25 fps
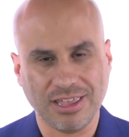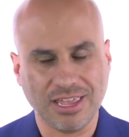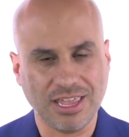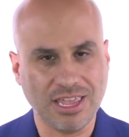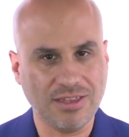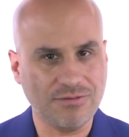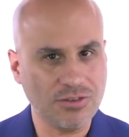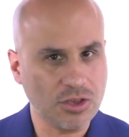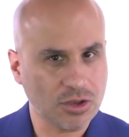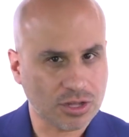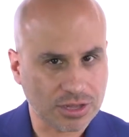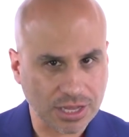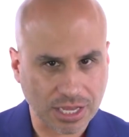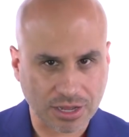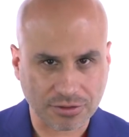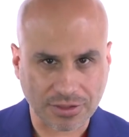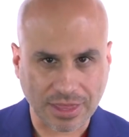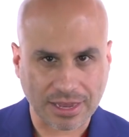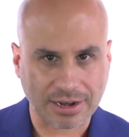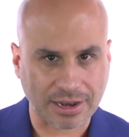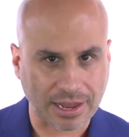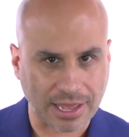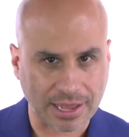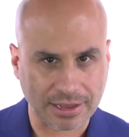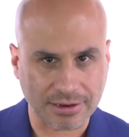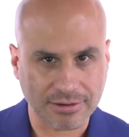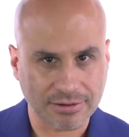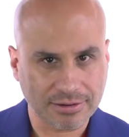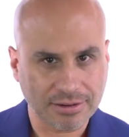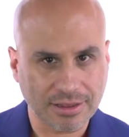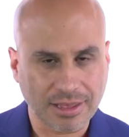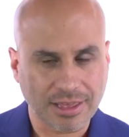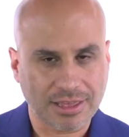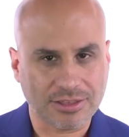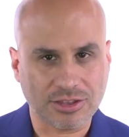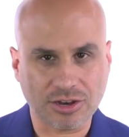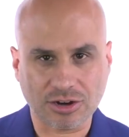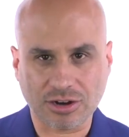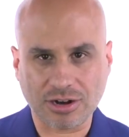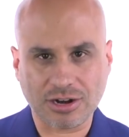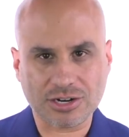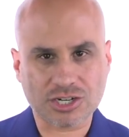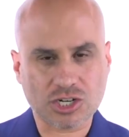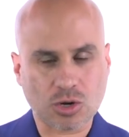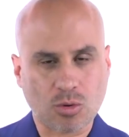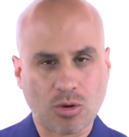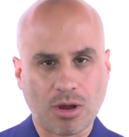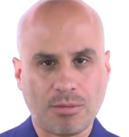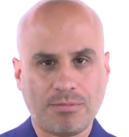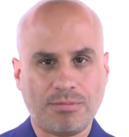If you click on that line, you're gonna
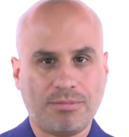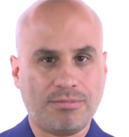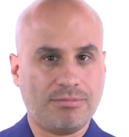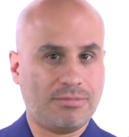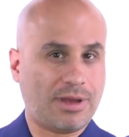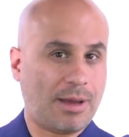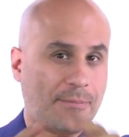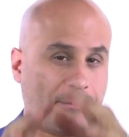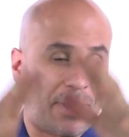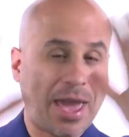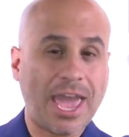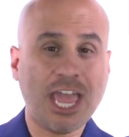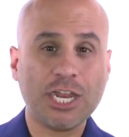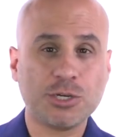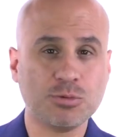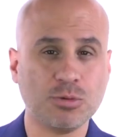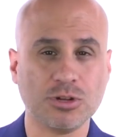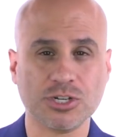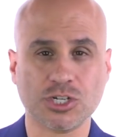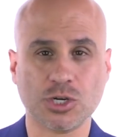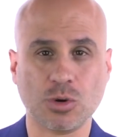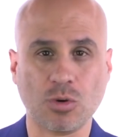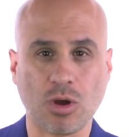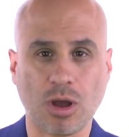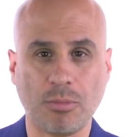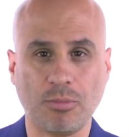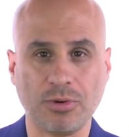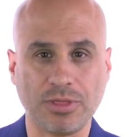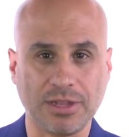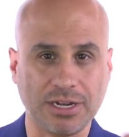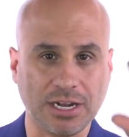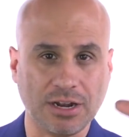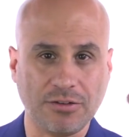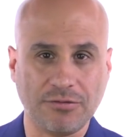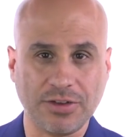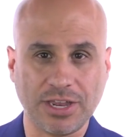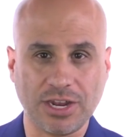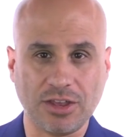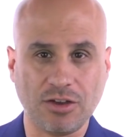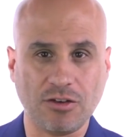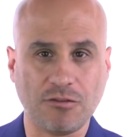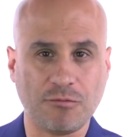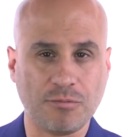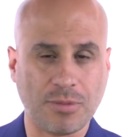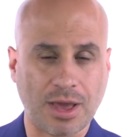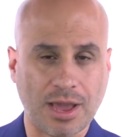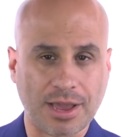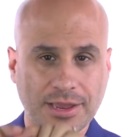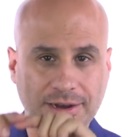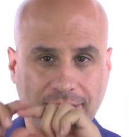show up, a page will show up with a little video
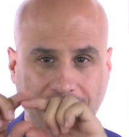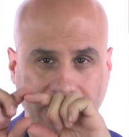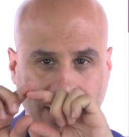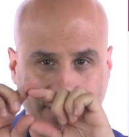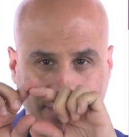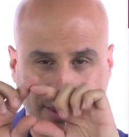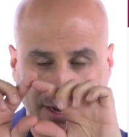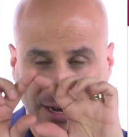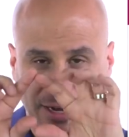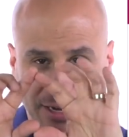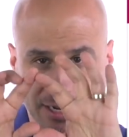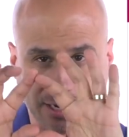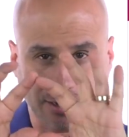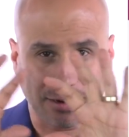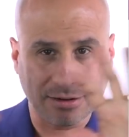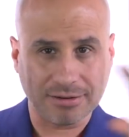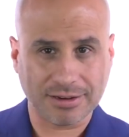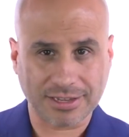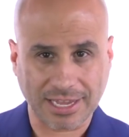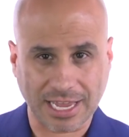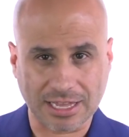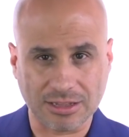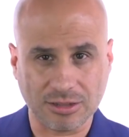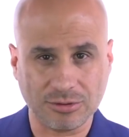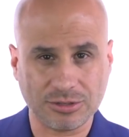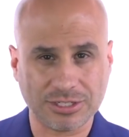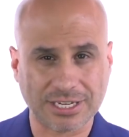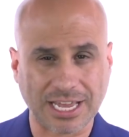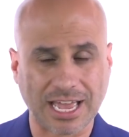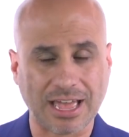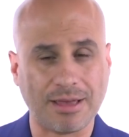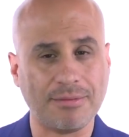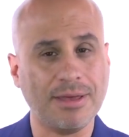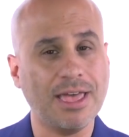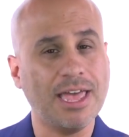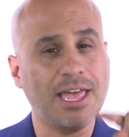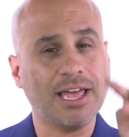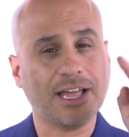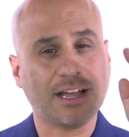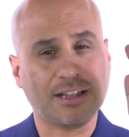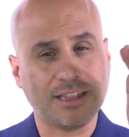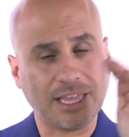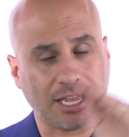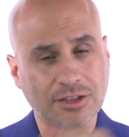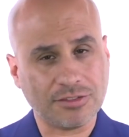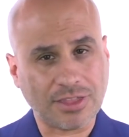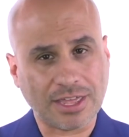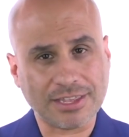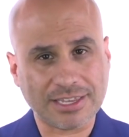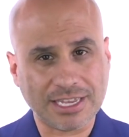of mine and then a little yellow tab.
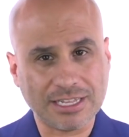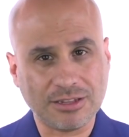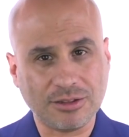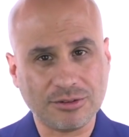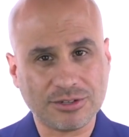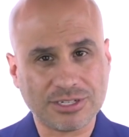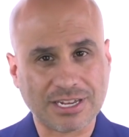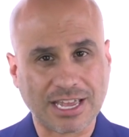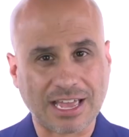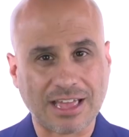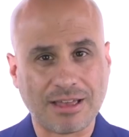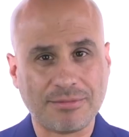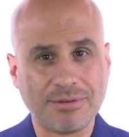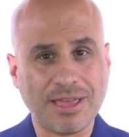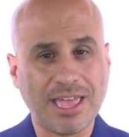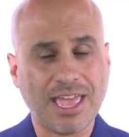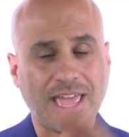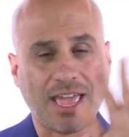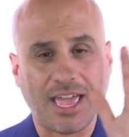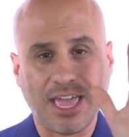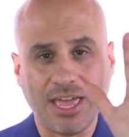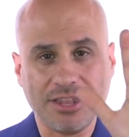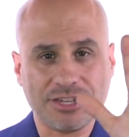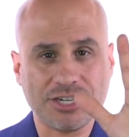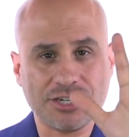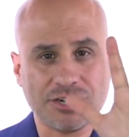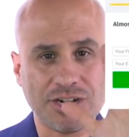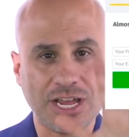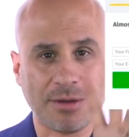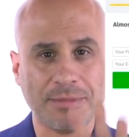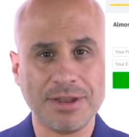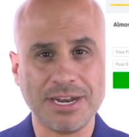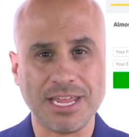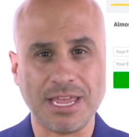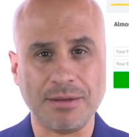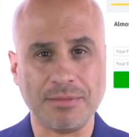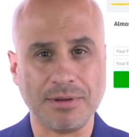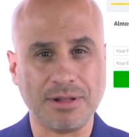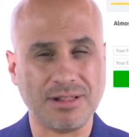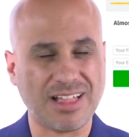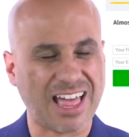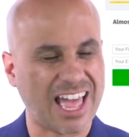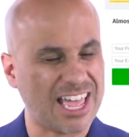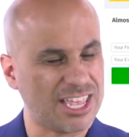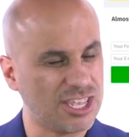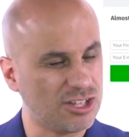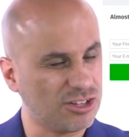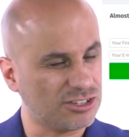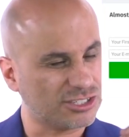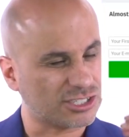Click on that yellow tab, enter your name and email,
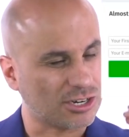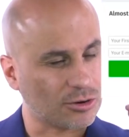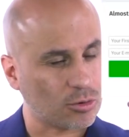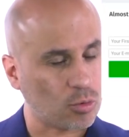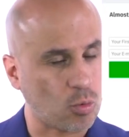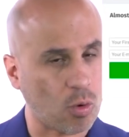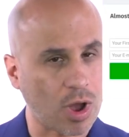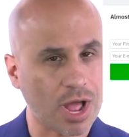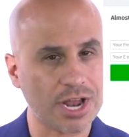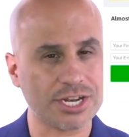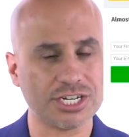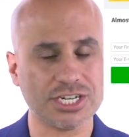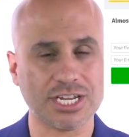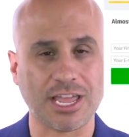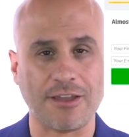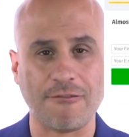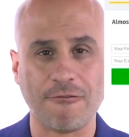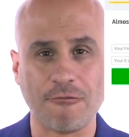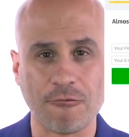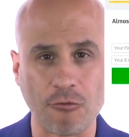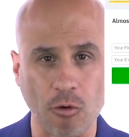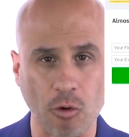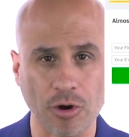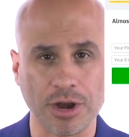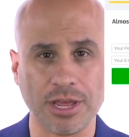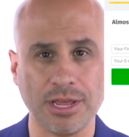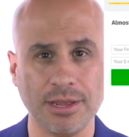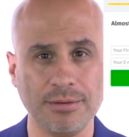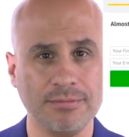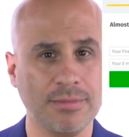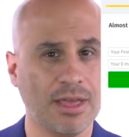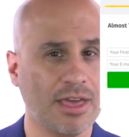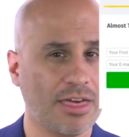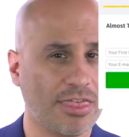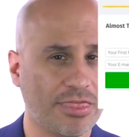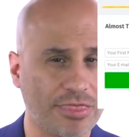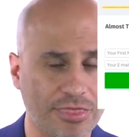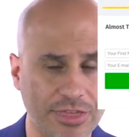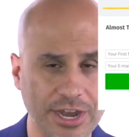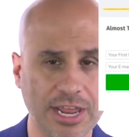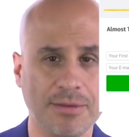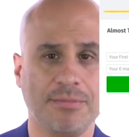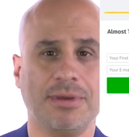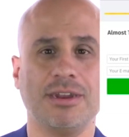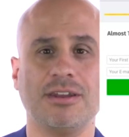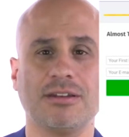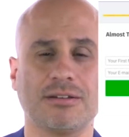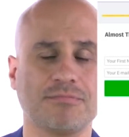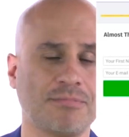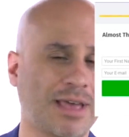and you'll start watching a 40 three
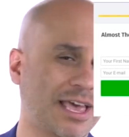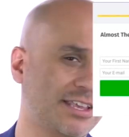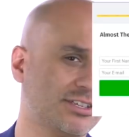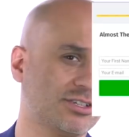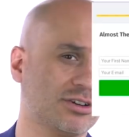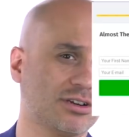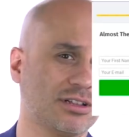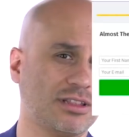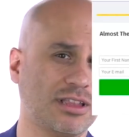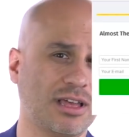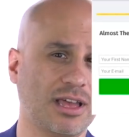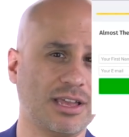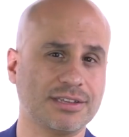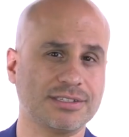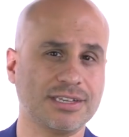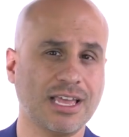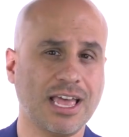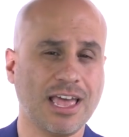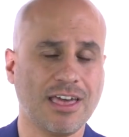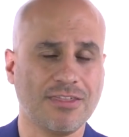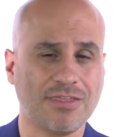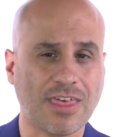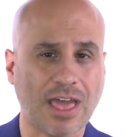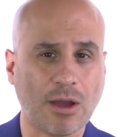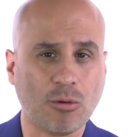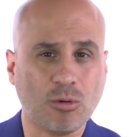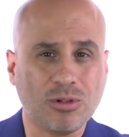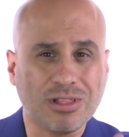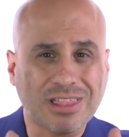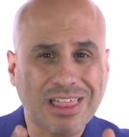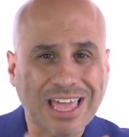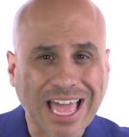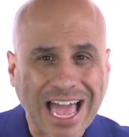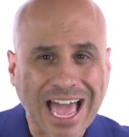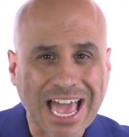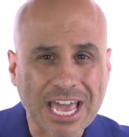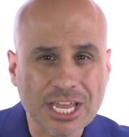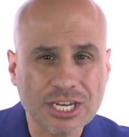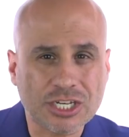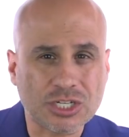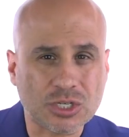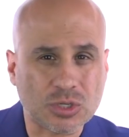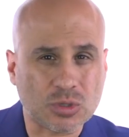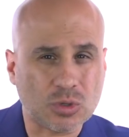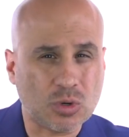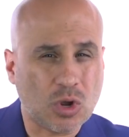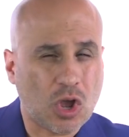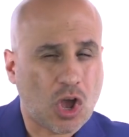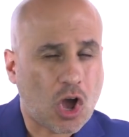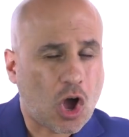minute masterclass that will guide
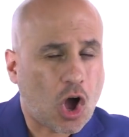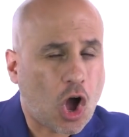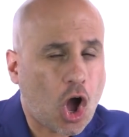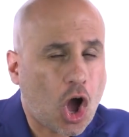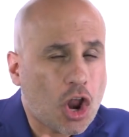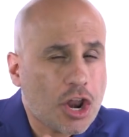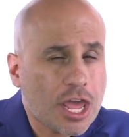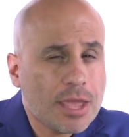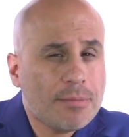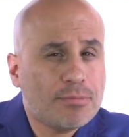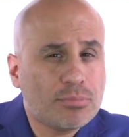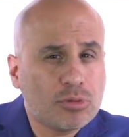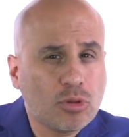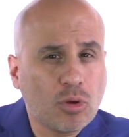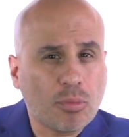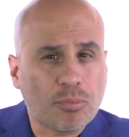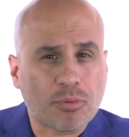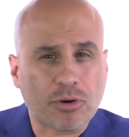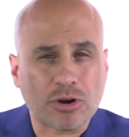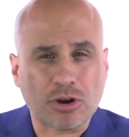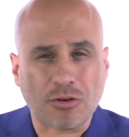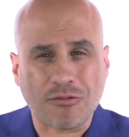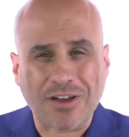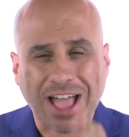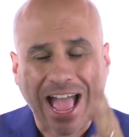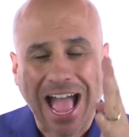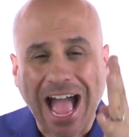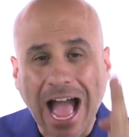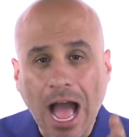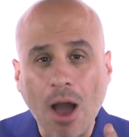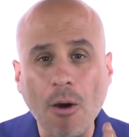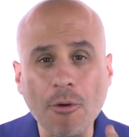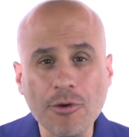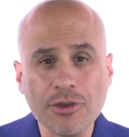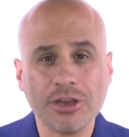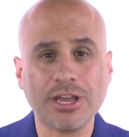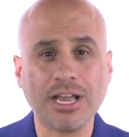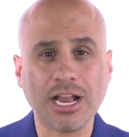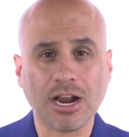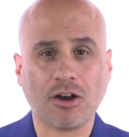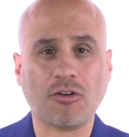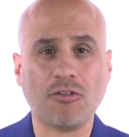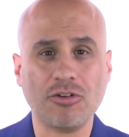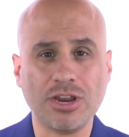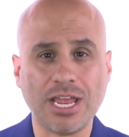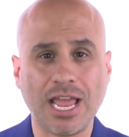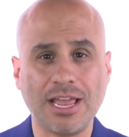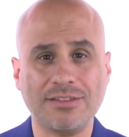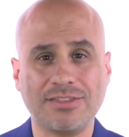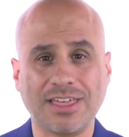you on a blueprint of how you can
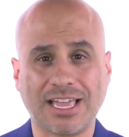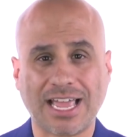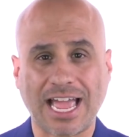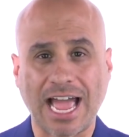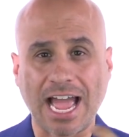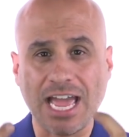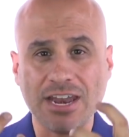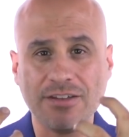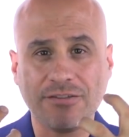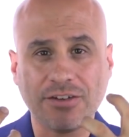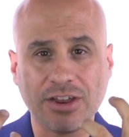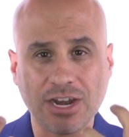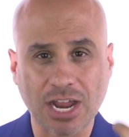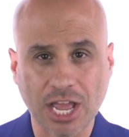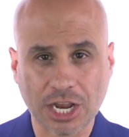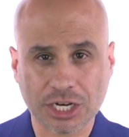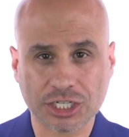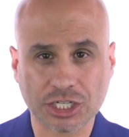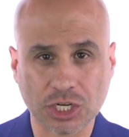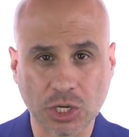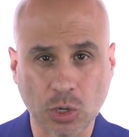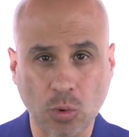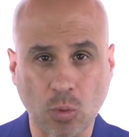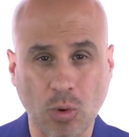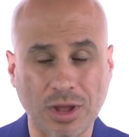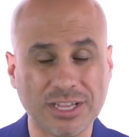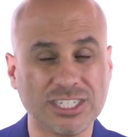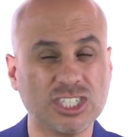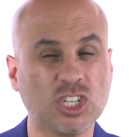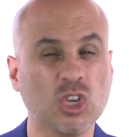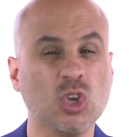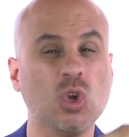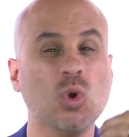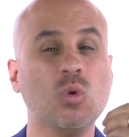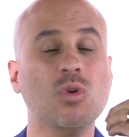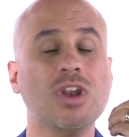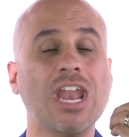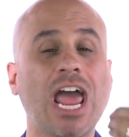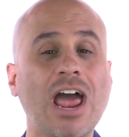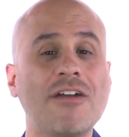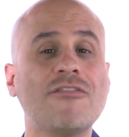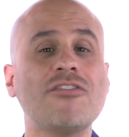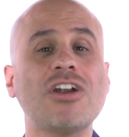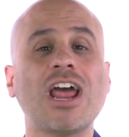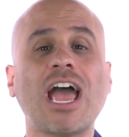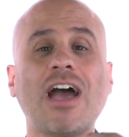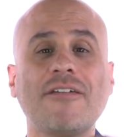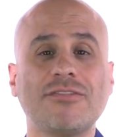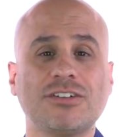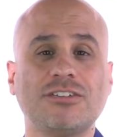create the kind of connection you want so you
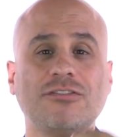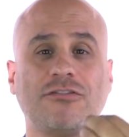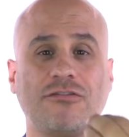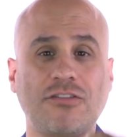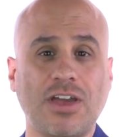never have to